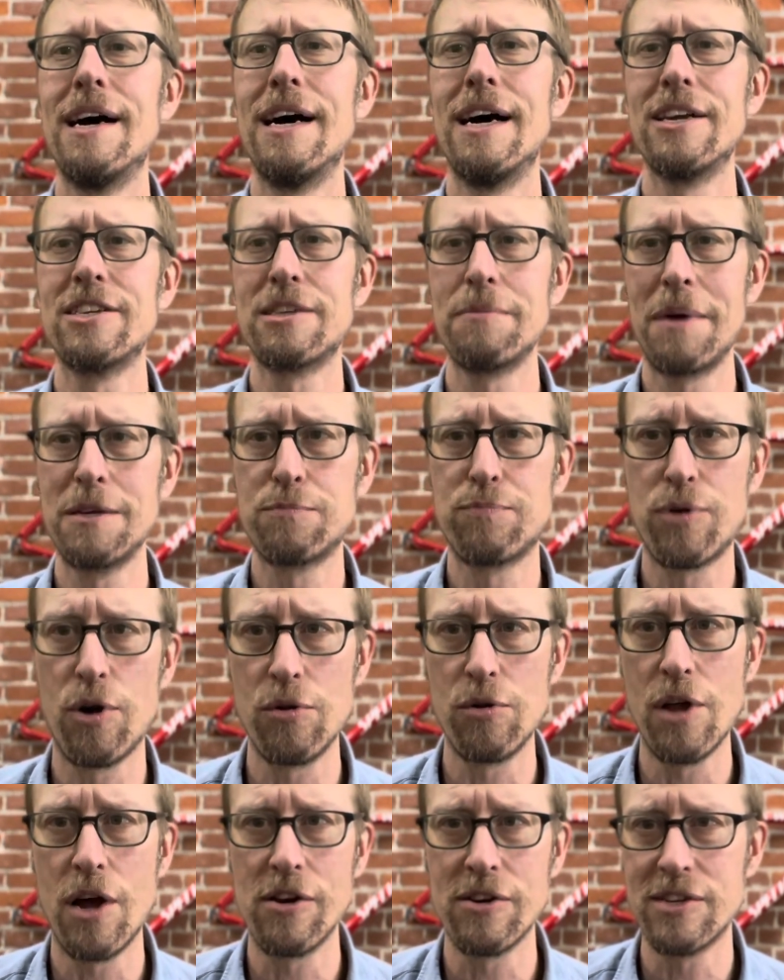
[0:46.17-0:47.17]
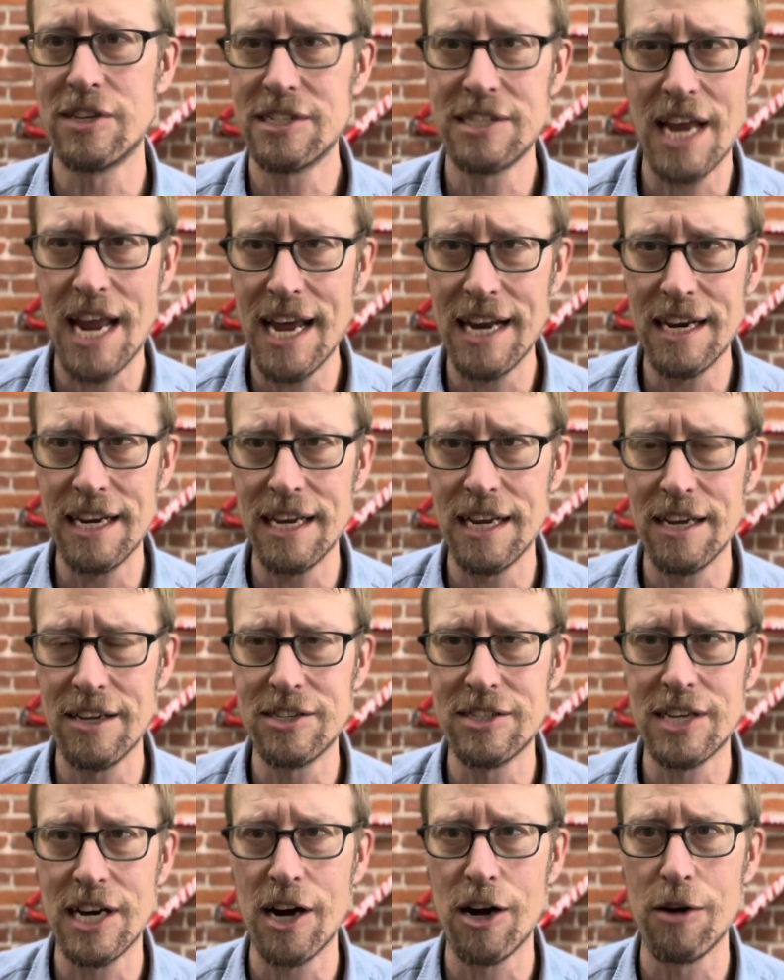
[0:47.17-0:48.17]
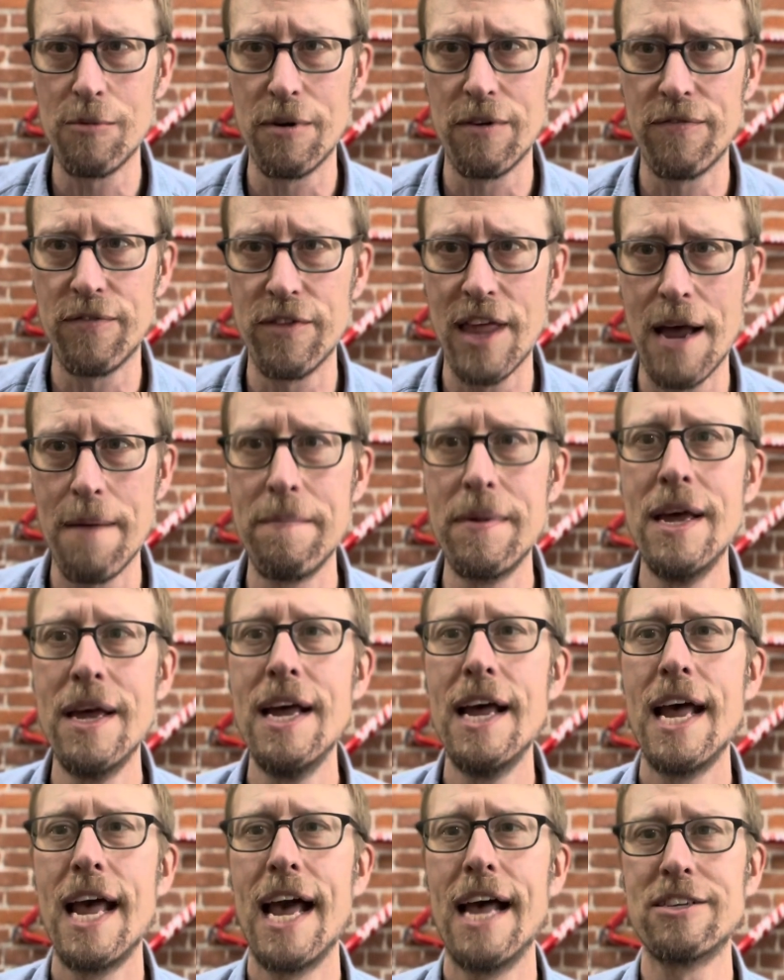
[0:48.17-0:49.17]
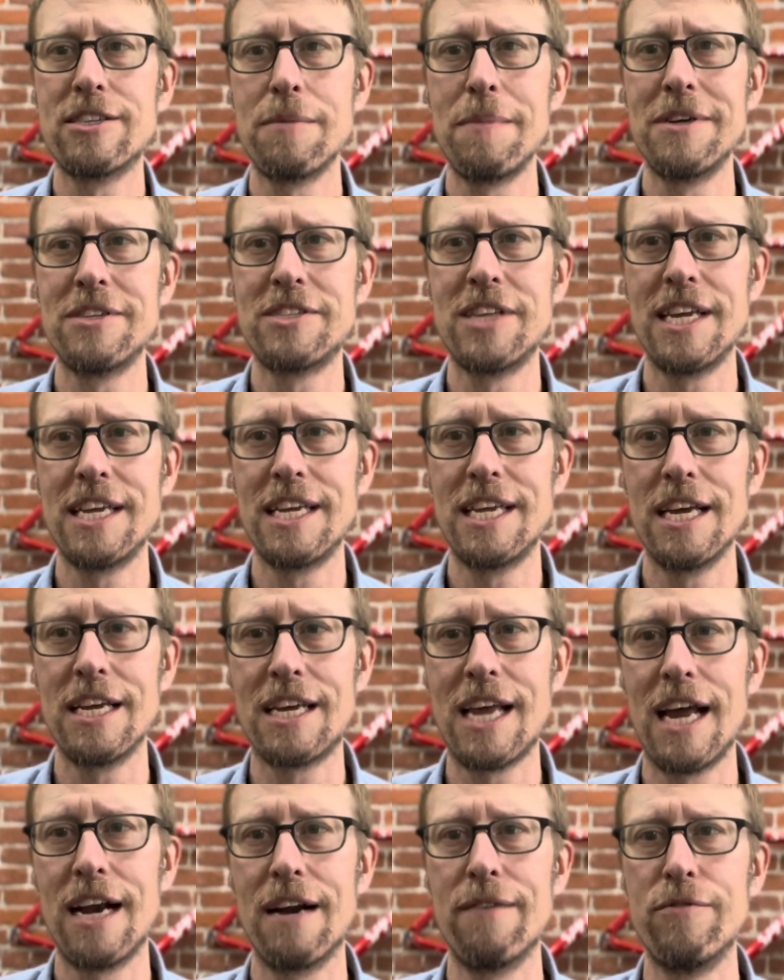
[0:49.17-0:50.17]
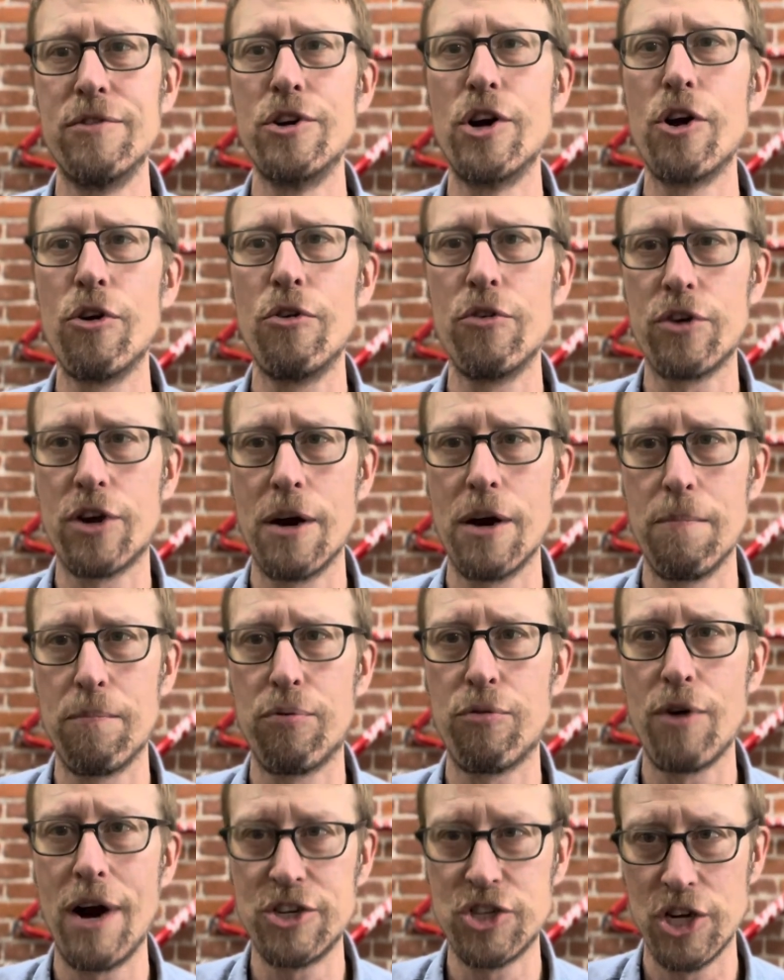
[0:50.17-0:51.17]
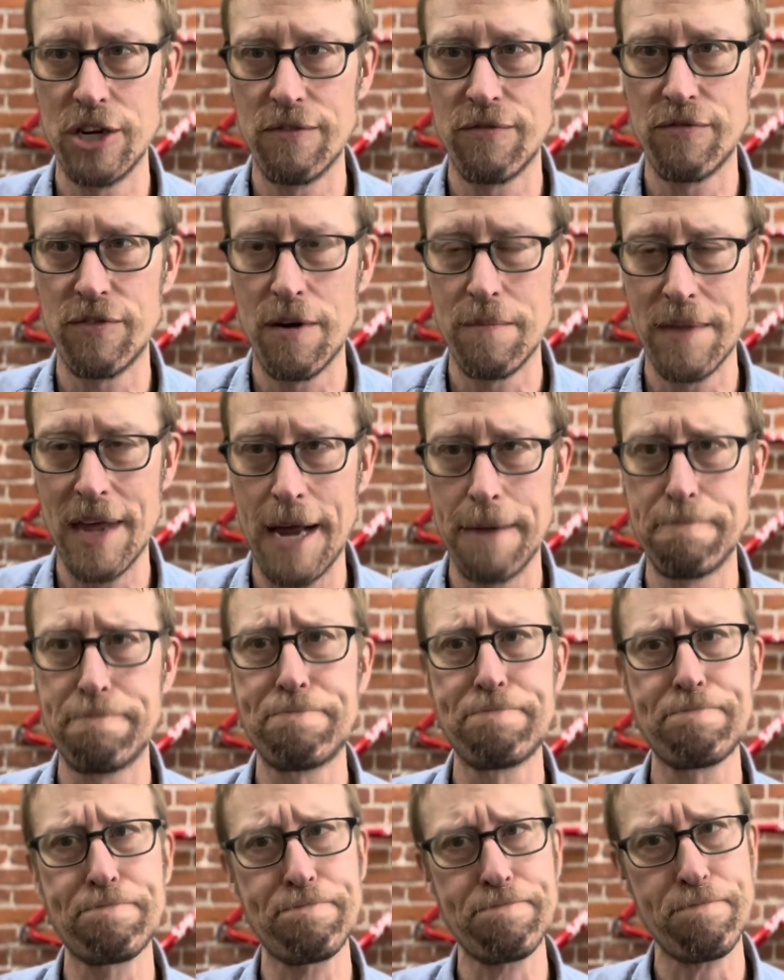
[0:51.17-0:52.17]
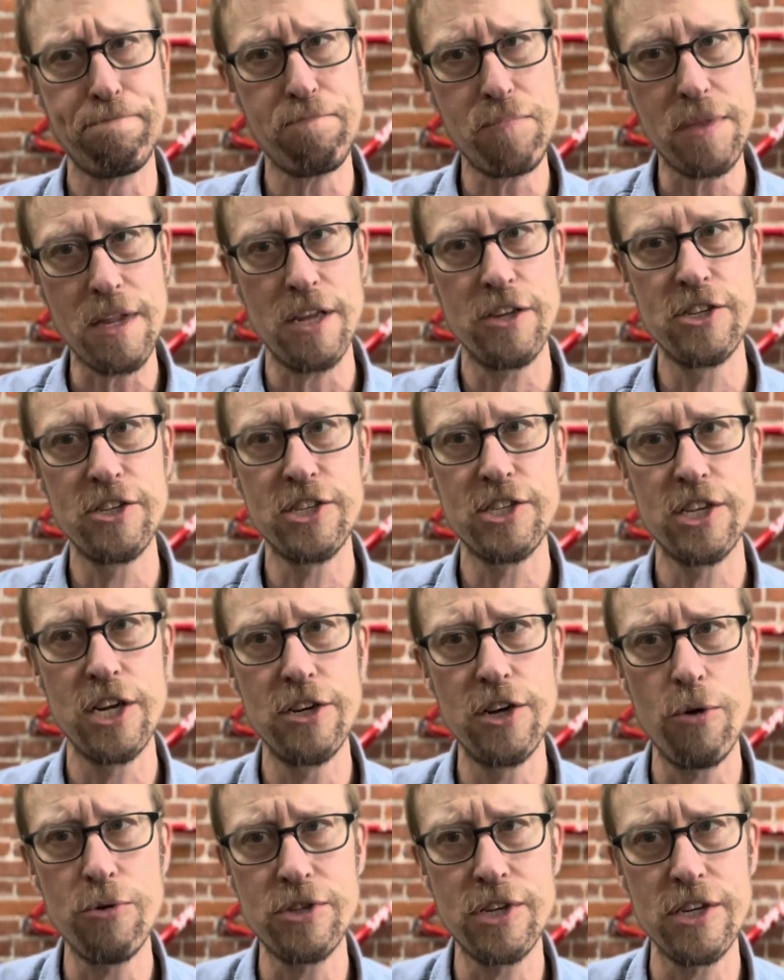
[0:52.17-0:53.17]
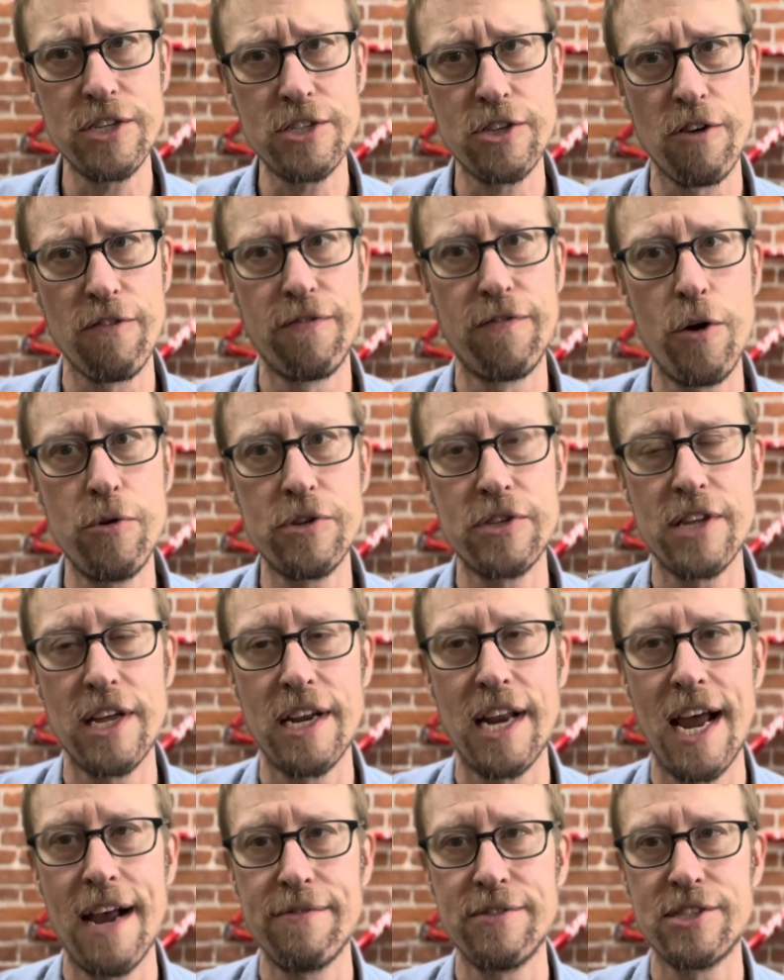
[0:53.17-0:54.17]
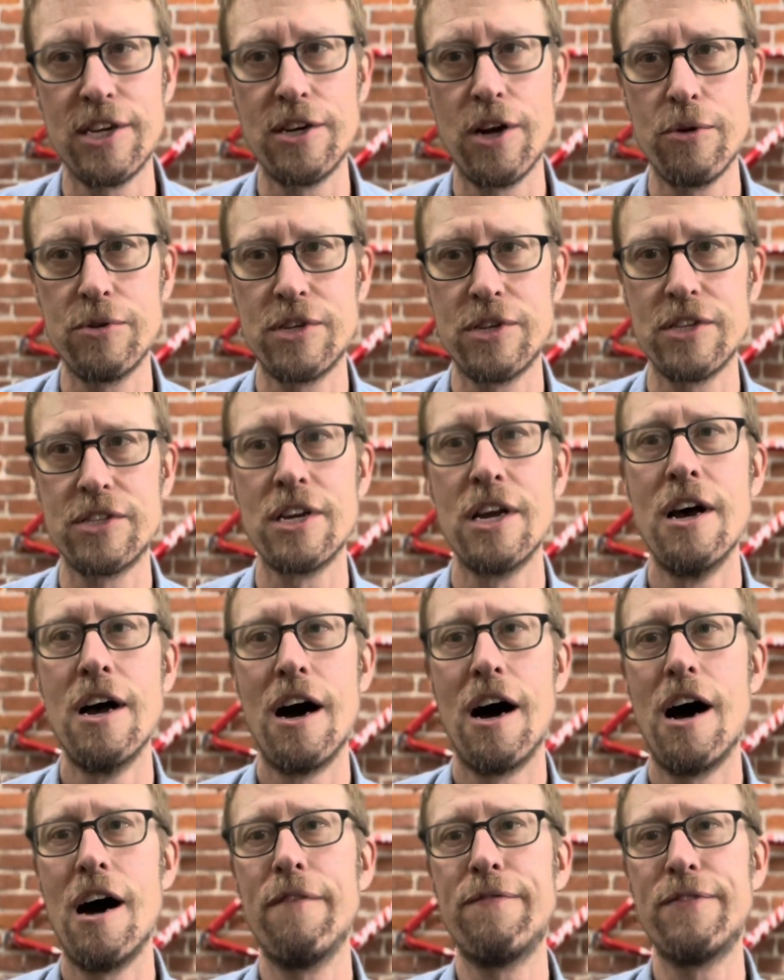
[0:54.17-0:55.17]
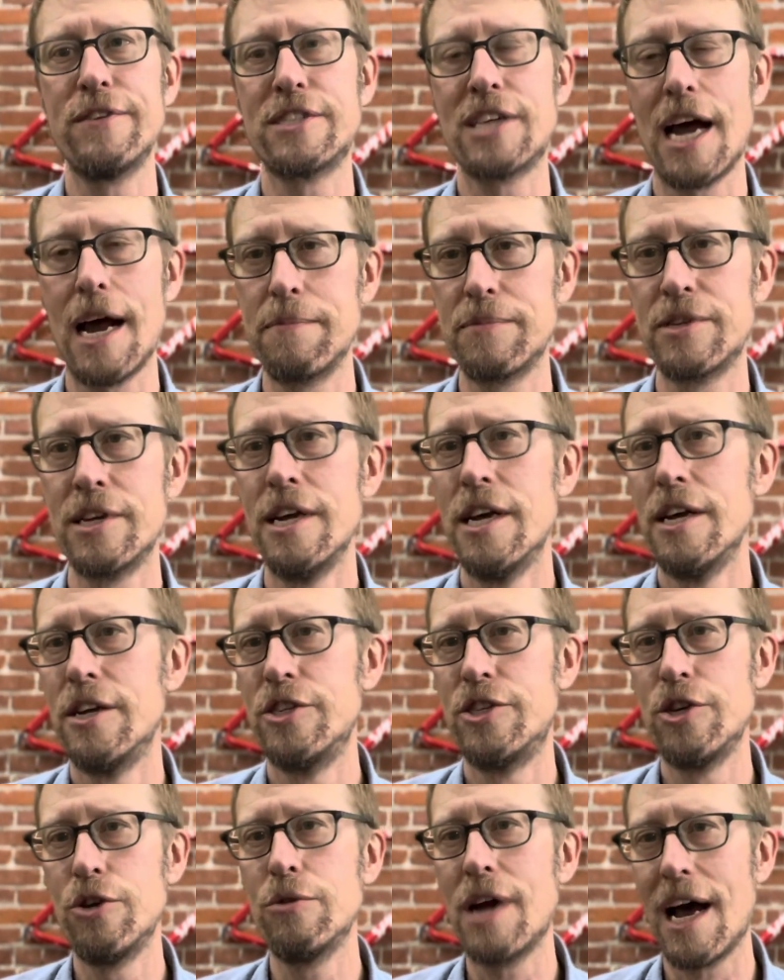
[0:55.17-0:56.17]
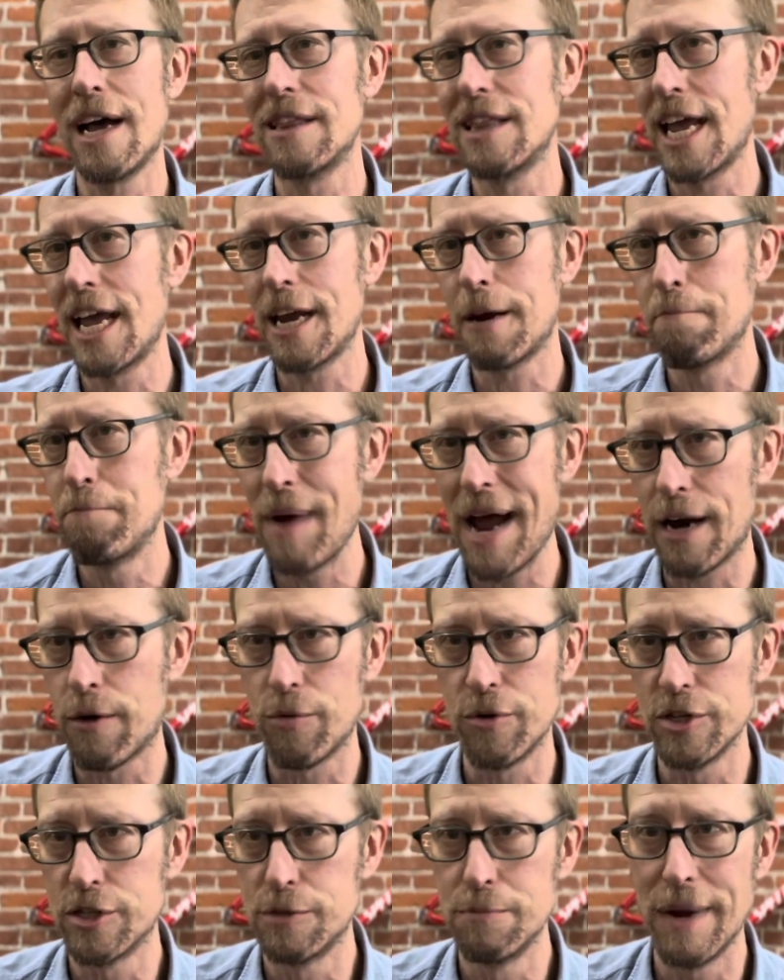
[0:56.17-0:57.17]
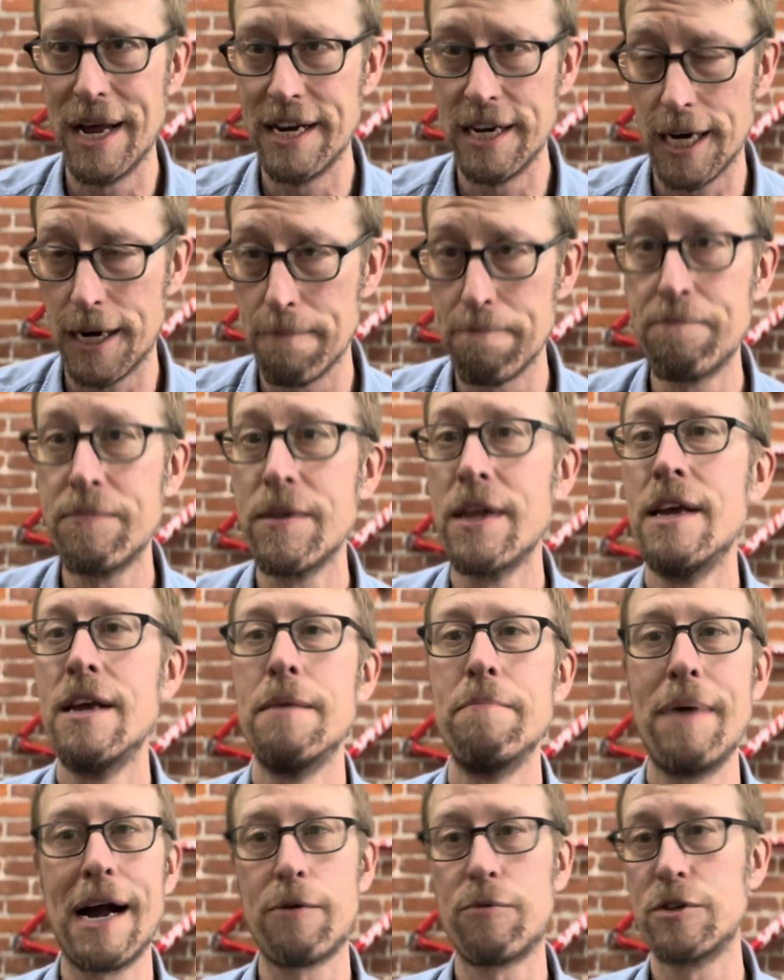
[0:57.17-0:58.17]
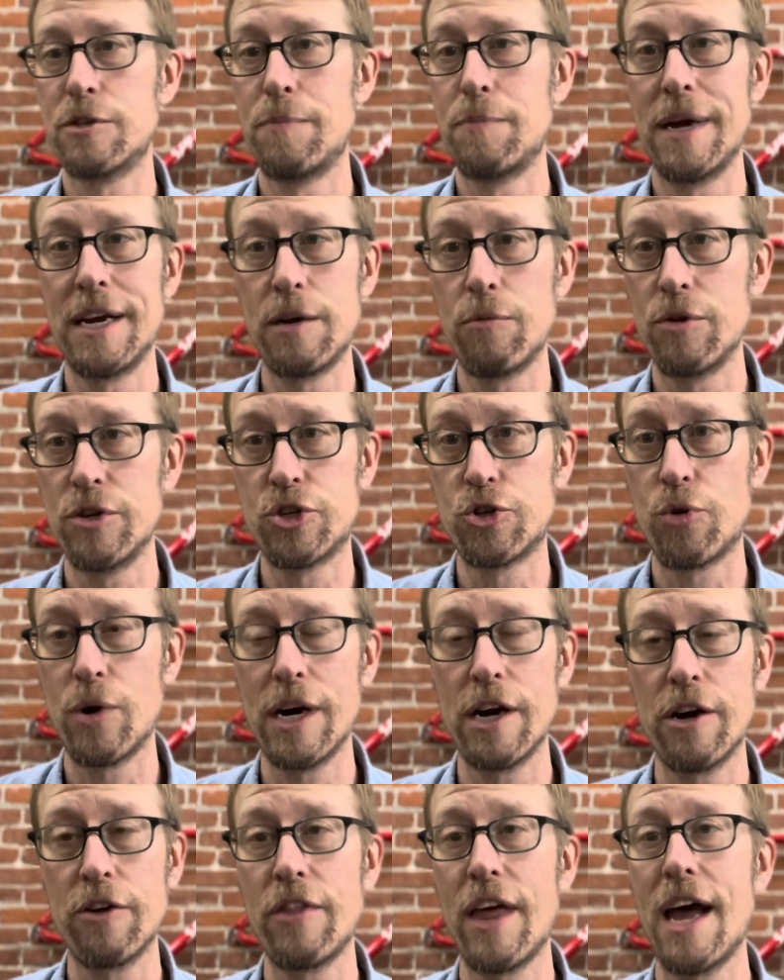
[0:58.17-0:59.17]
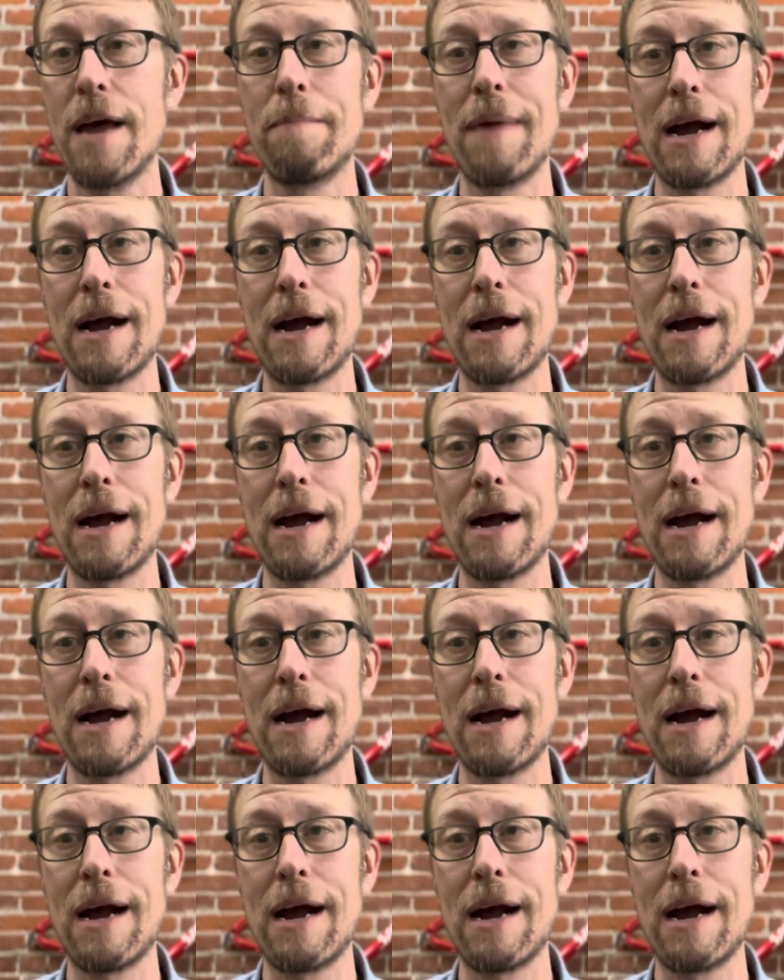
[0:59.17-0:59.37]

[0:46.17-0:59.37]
Sometimes prolonged standing is terrible for them, and sometimes they can get kind of neural compression from that. Stenosis, or folks that have stenosis, oftentimes do not like backwards bending. Backwards bending would trigger that.